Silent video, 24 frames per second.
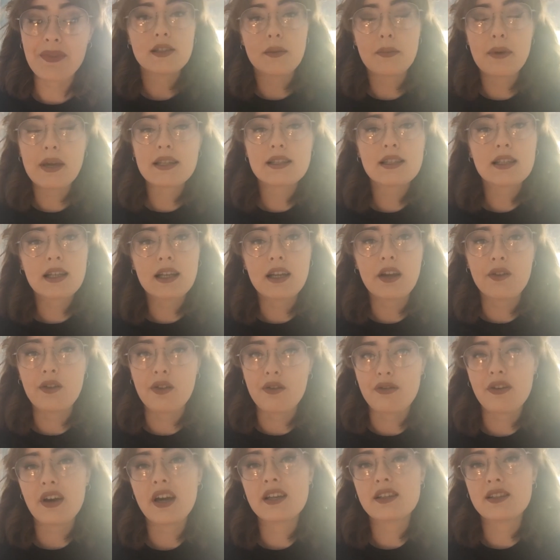So basically, on
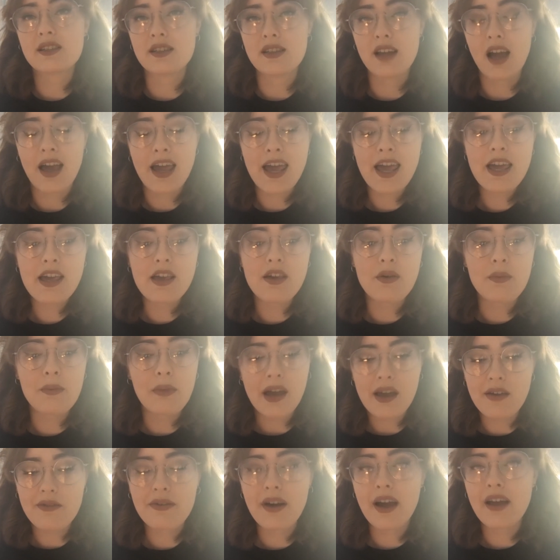the first night, you
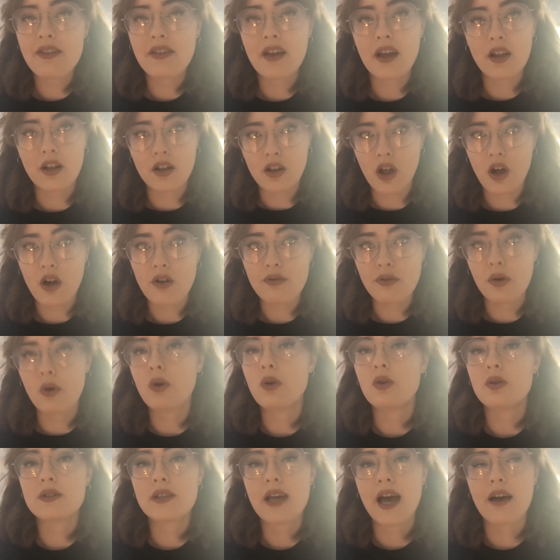might find that a lot of
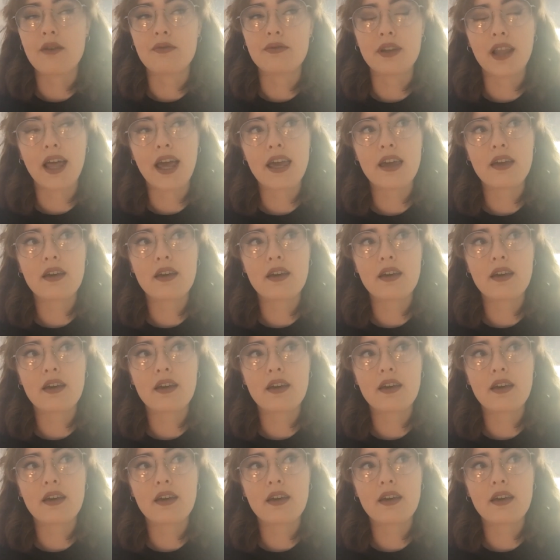halls have